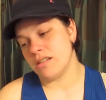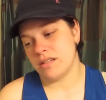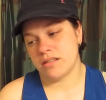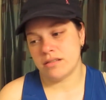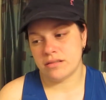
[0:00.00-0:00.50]

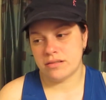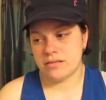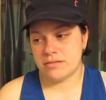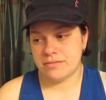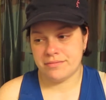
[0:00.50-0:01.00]

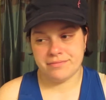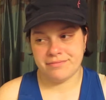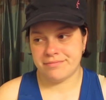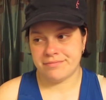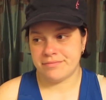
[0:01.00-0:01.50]

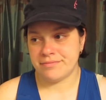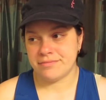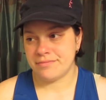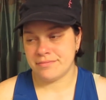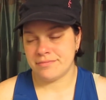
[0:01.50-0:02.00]

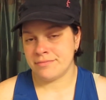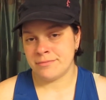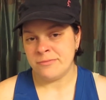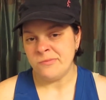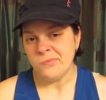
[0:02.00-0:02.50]

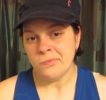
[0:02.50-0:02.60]
(no one is talking)